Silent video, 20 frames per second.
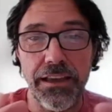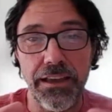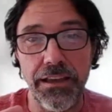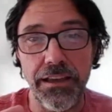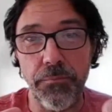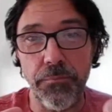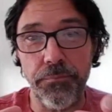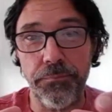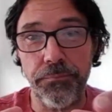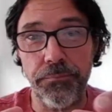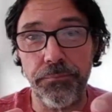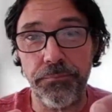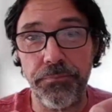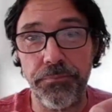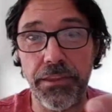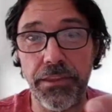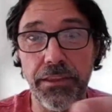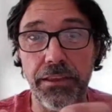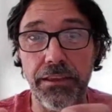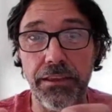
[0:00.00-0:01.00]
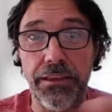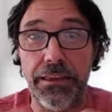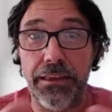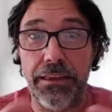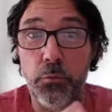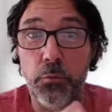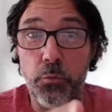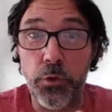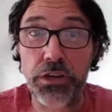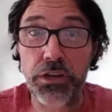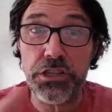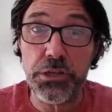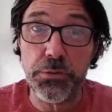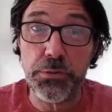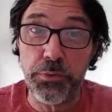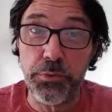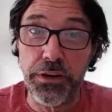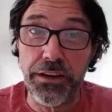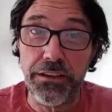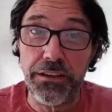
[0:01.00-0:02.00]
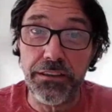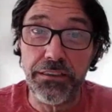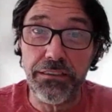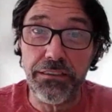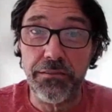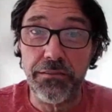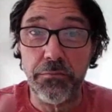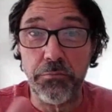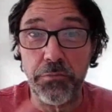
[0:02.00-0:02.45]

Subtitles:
in which breath,